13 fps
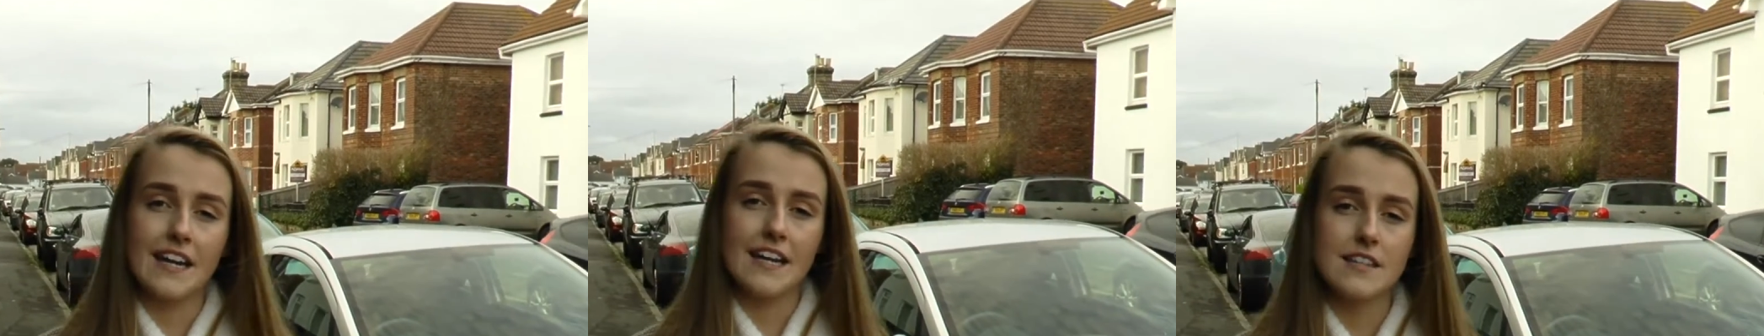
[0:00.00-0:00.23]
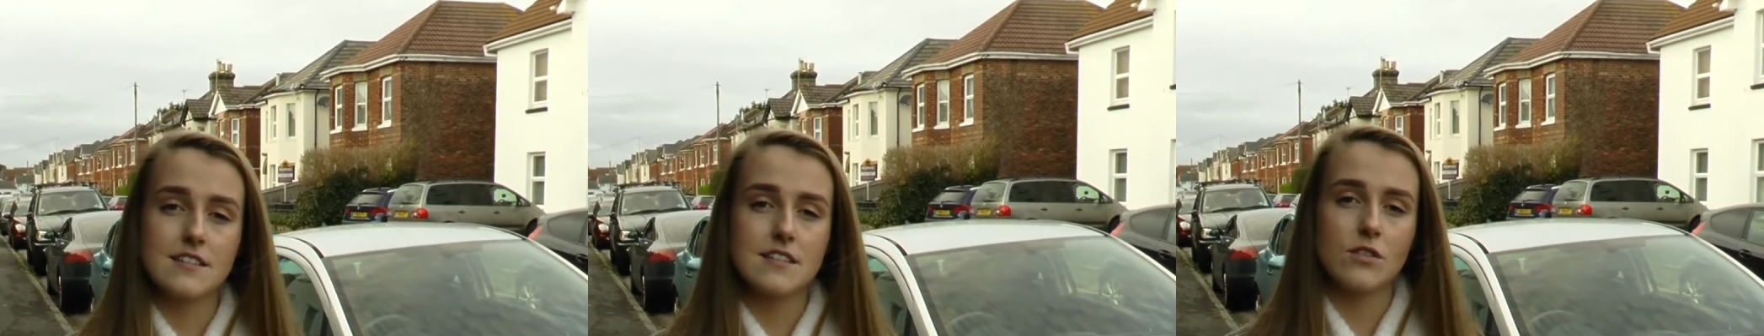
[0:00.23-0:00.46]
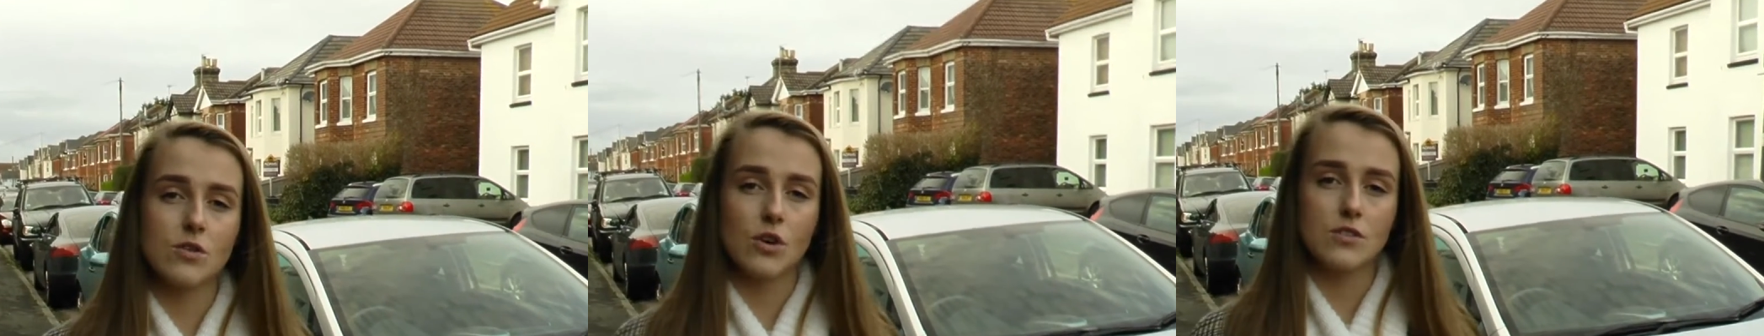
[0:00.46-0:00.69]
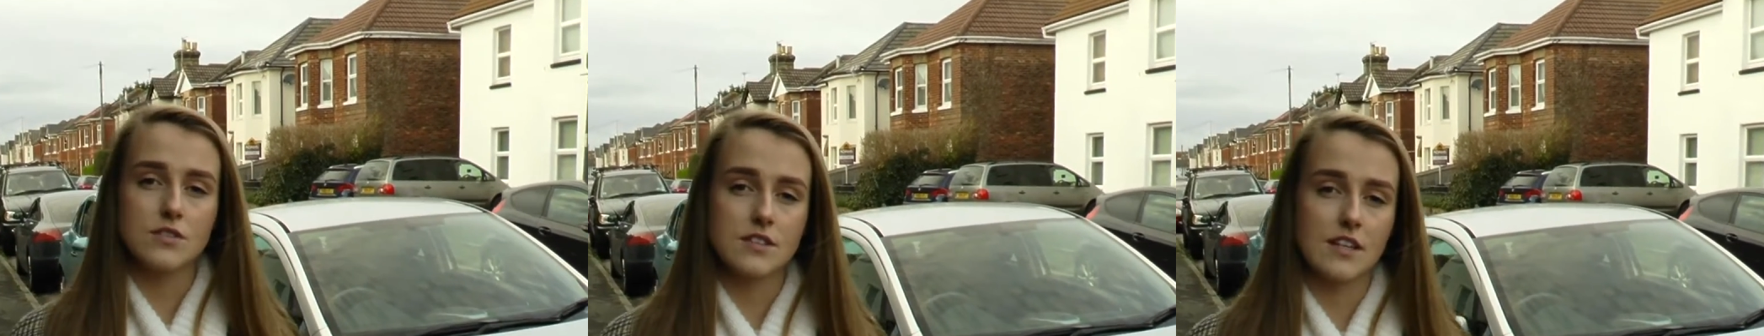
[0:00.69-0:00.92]
is still
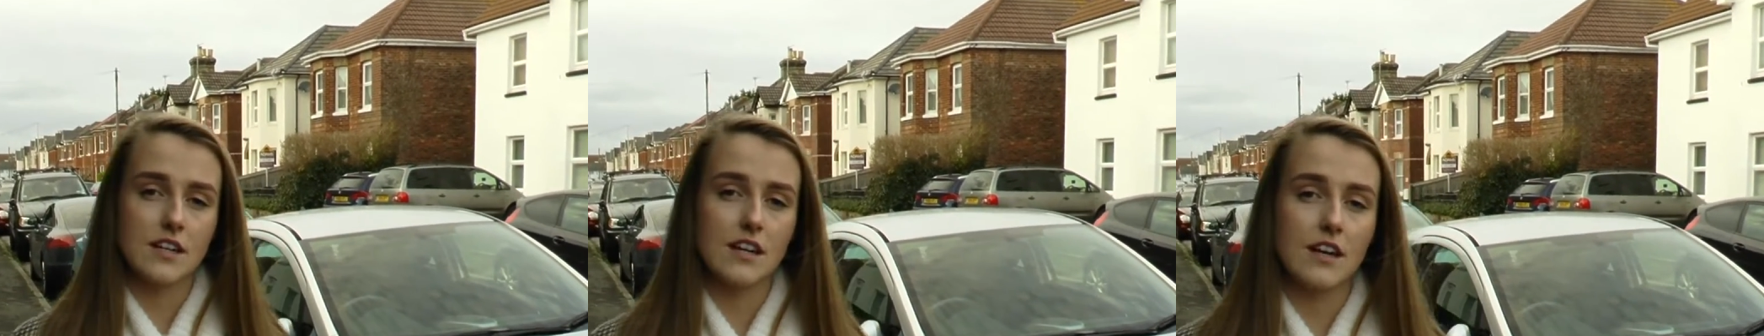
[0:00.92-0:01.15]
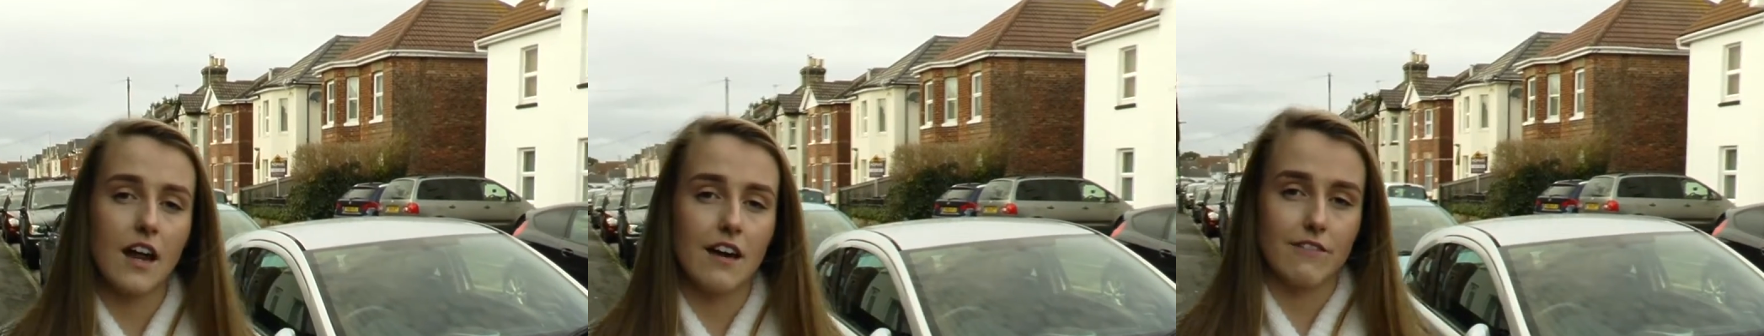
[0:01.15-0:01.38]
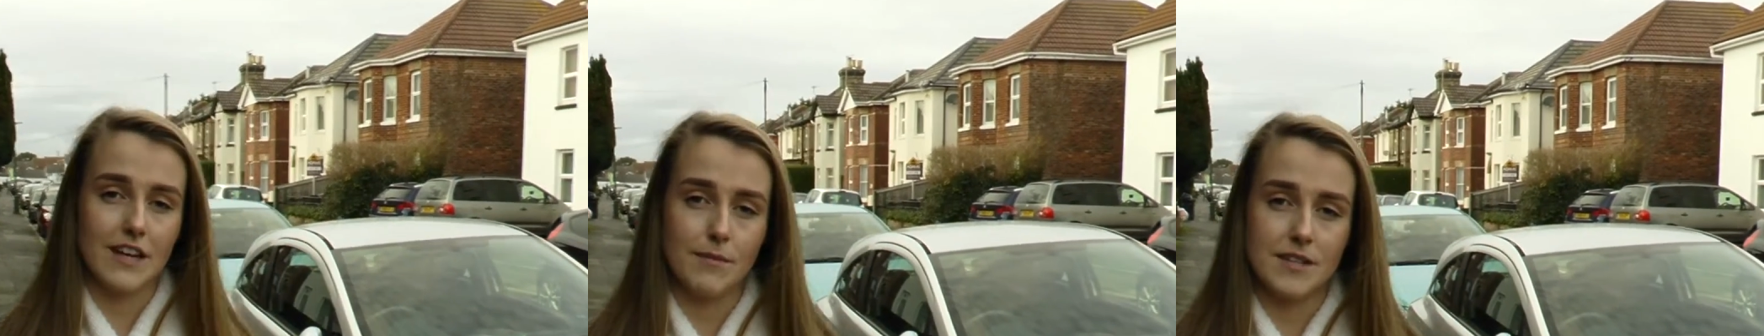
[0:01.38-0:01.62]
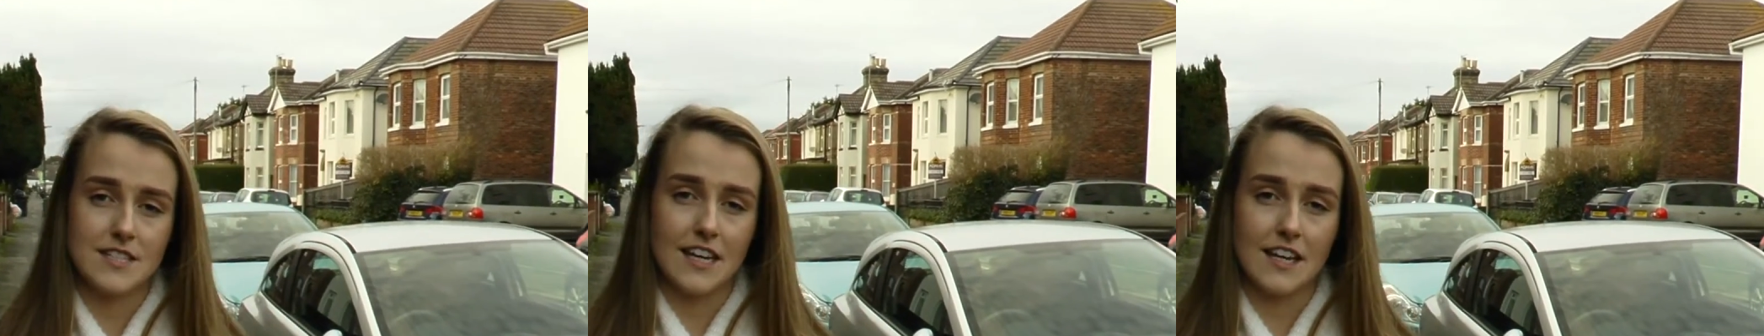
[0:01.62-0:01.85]
constant and
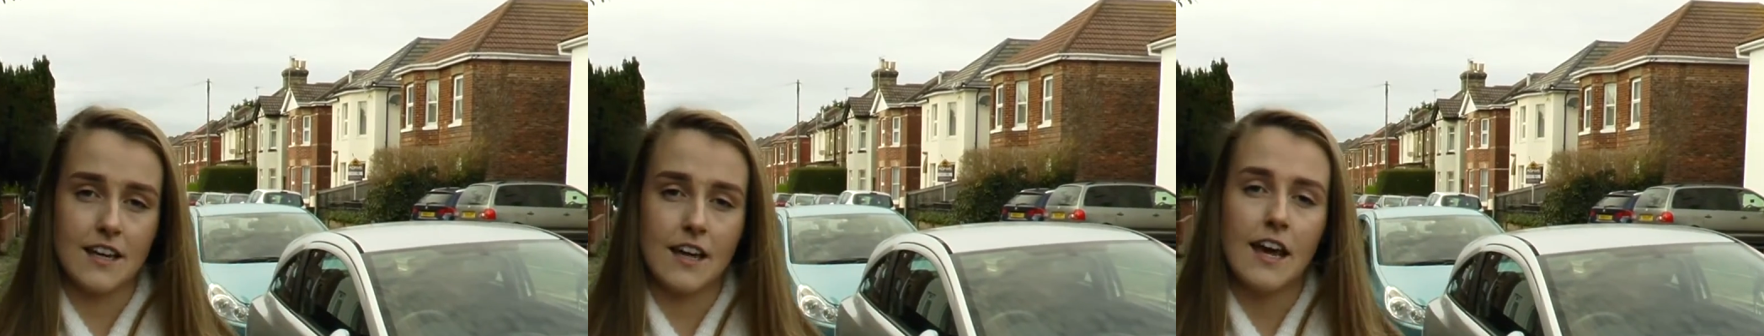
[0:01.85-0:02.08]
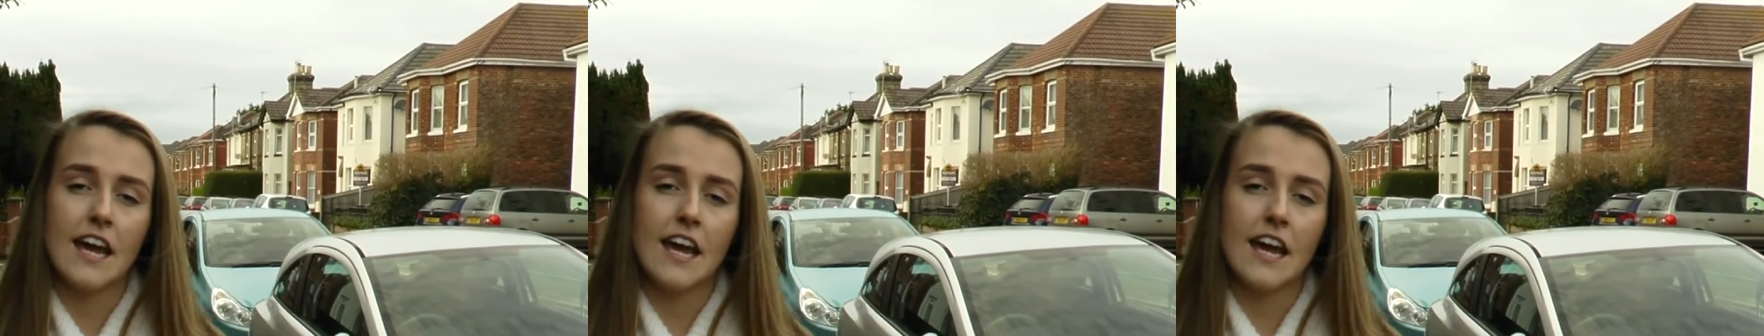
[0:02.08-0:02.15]
life-limiting,